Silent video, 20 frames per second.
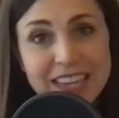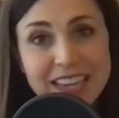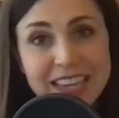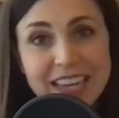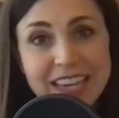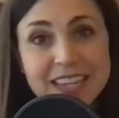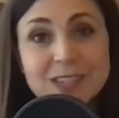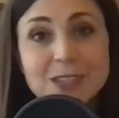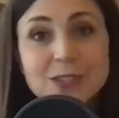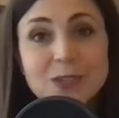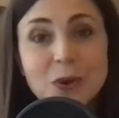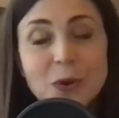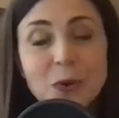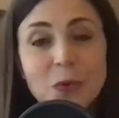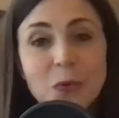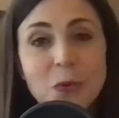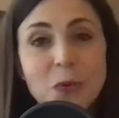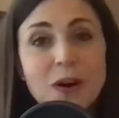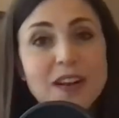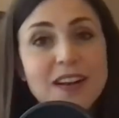is
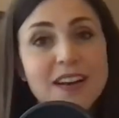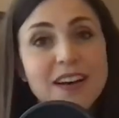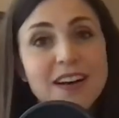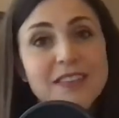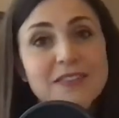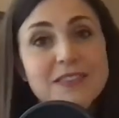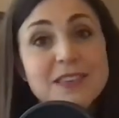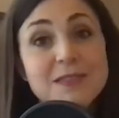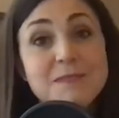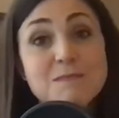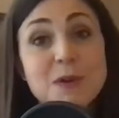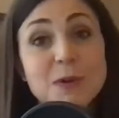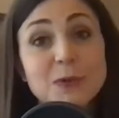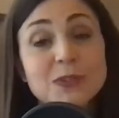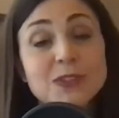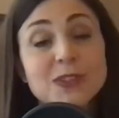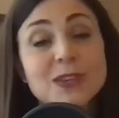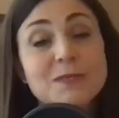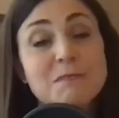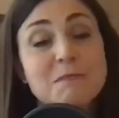one of the
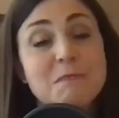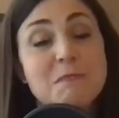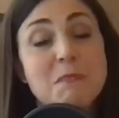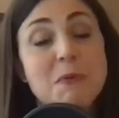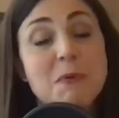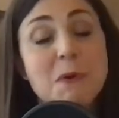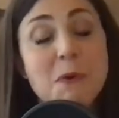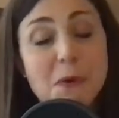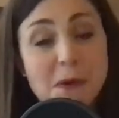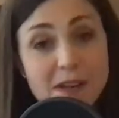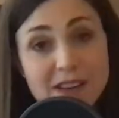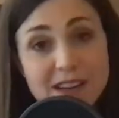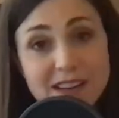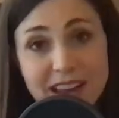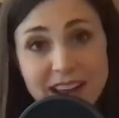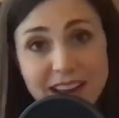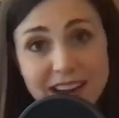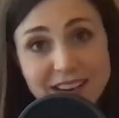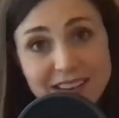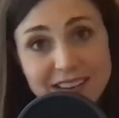most important
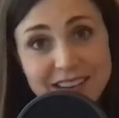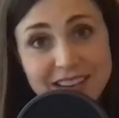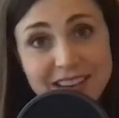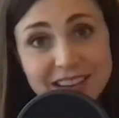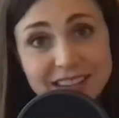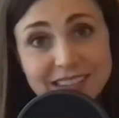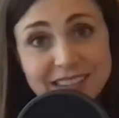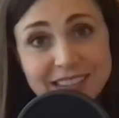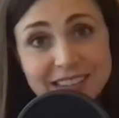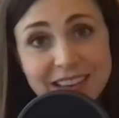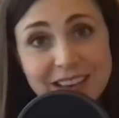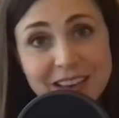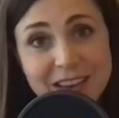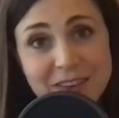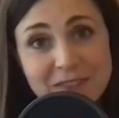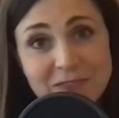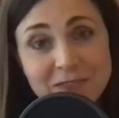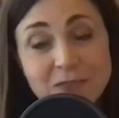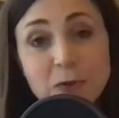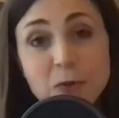areas
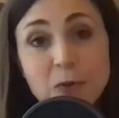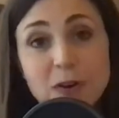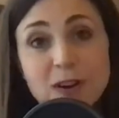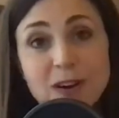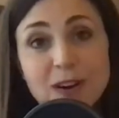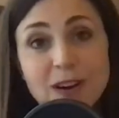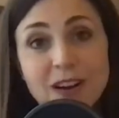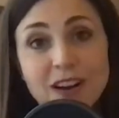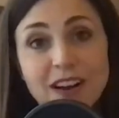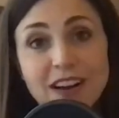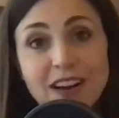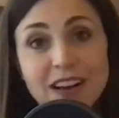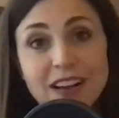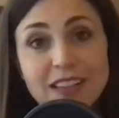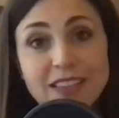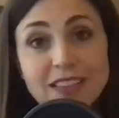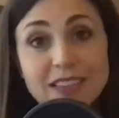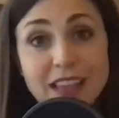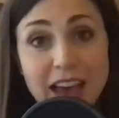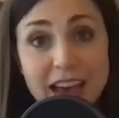for
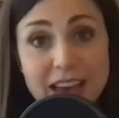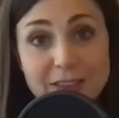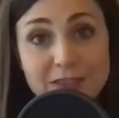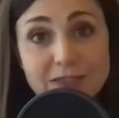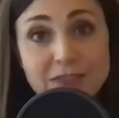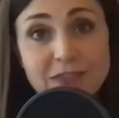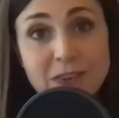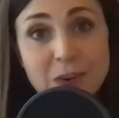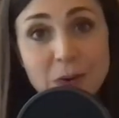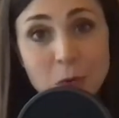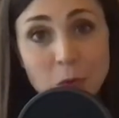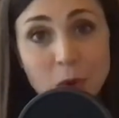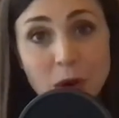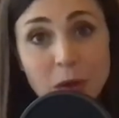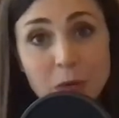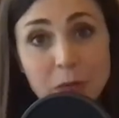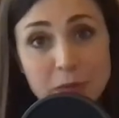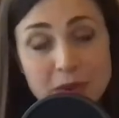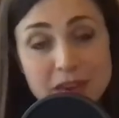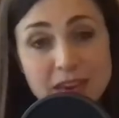life
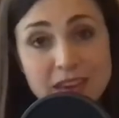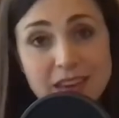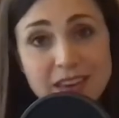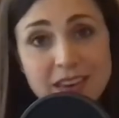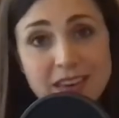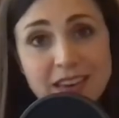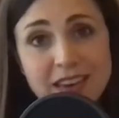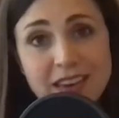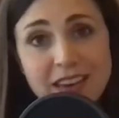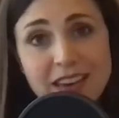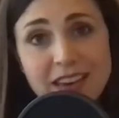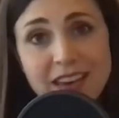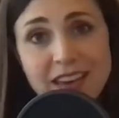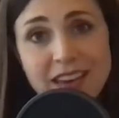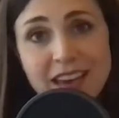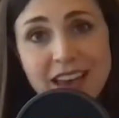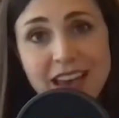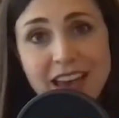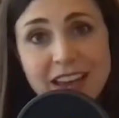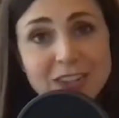well-being
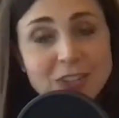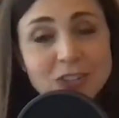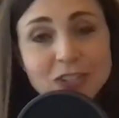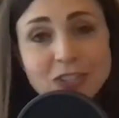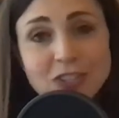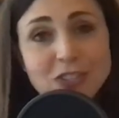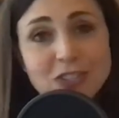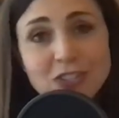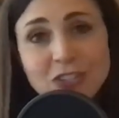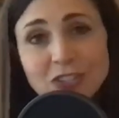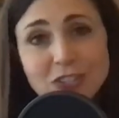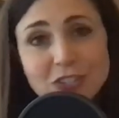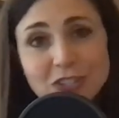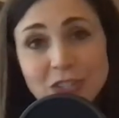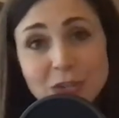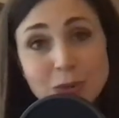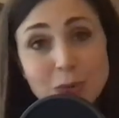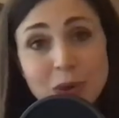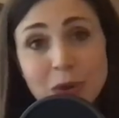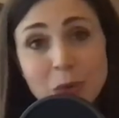and just, just
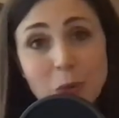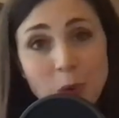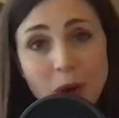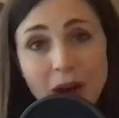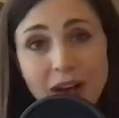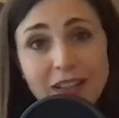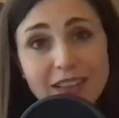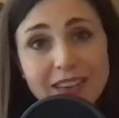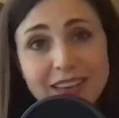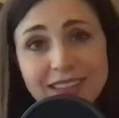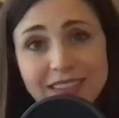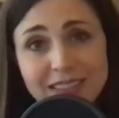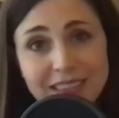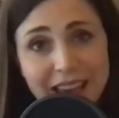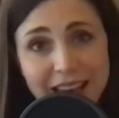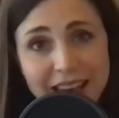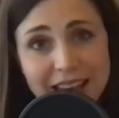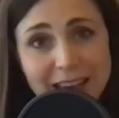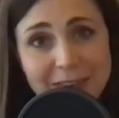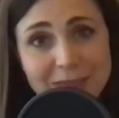doing well in
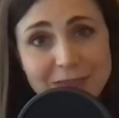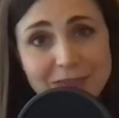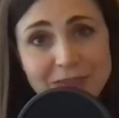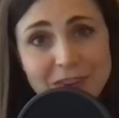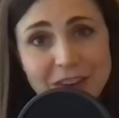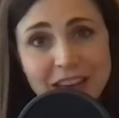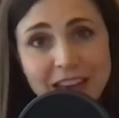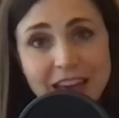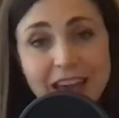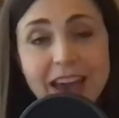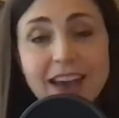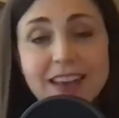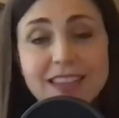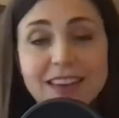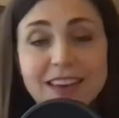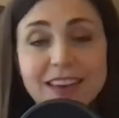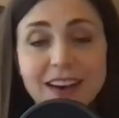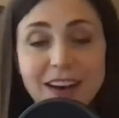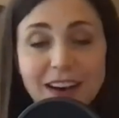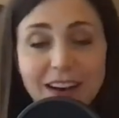life. And
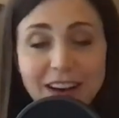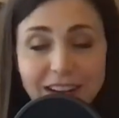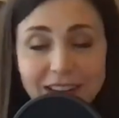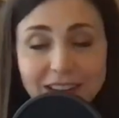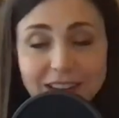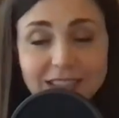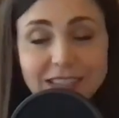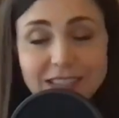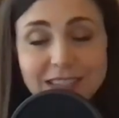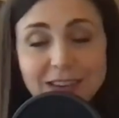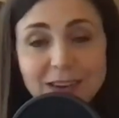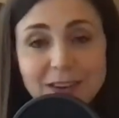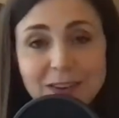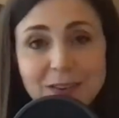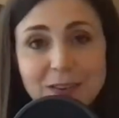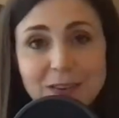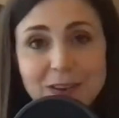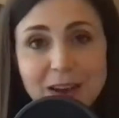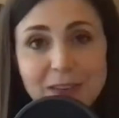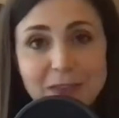they
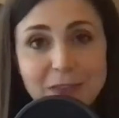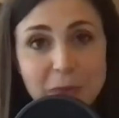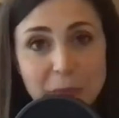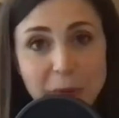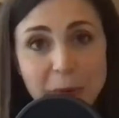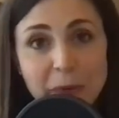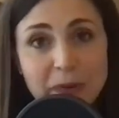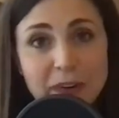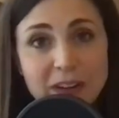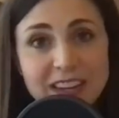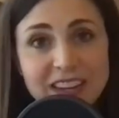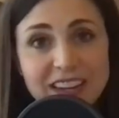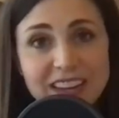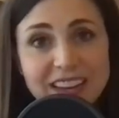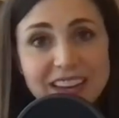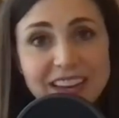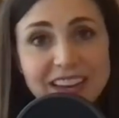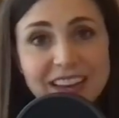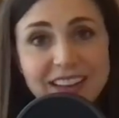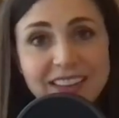also have reported
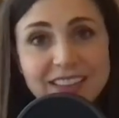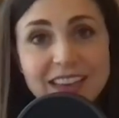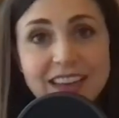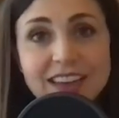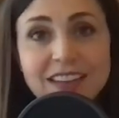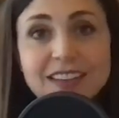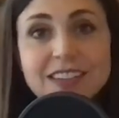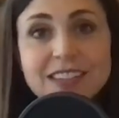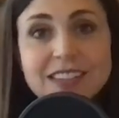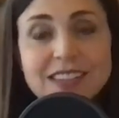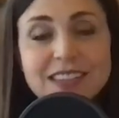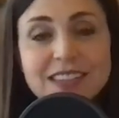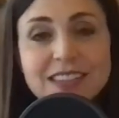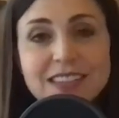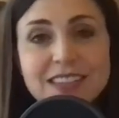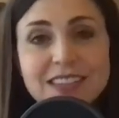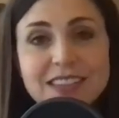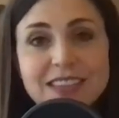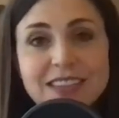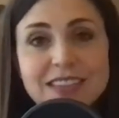that it is
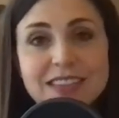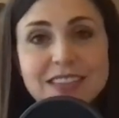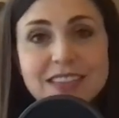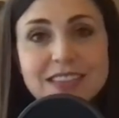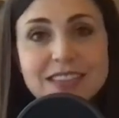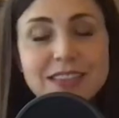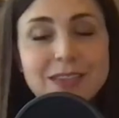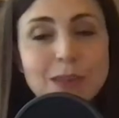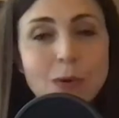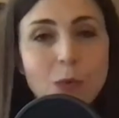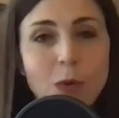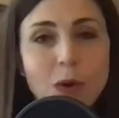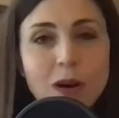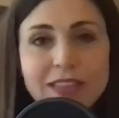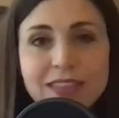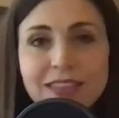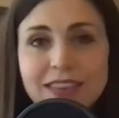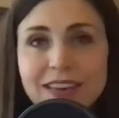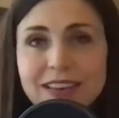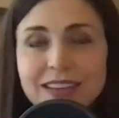the
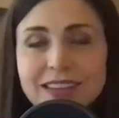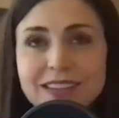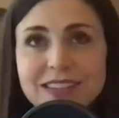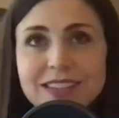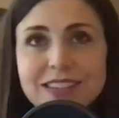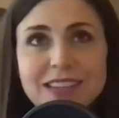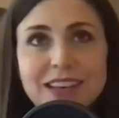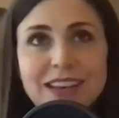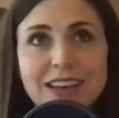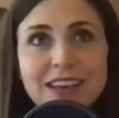one that is